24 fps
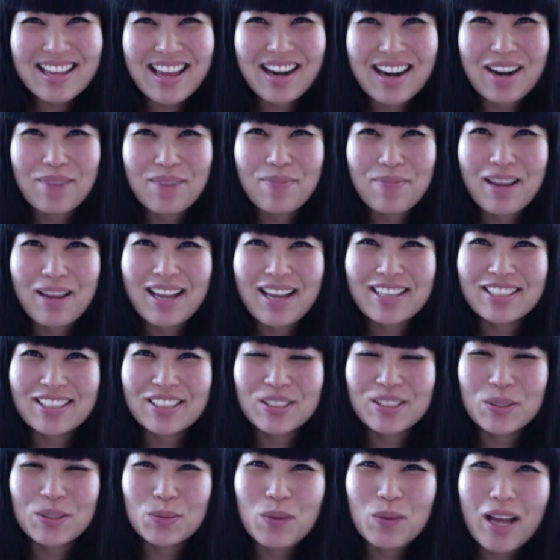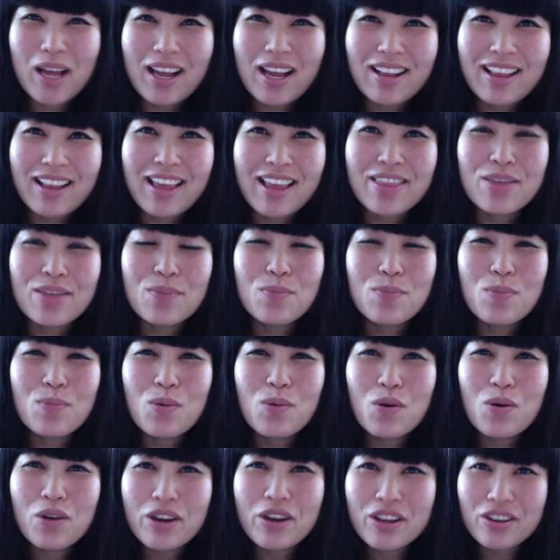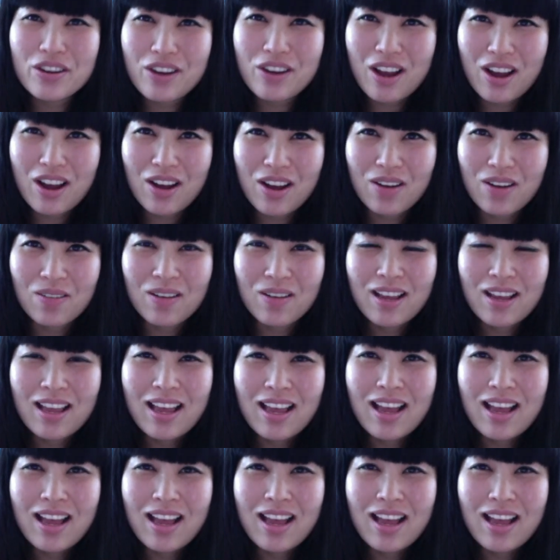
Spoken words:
and our patients well, and the more you know,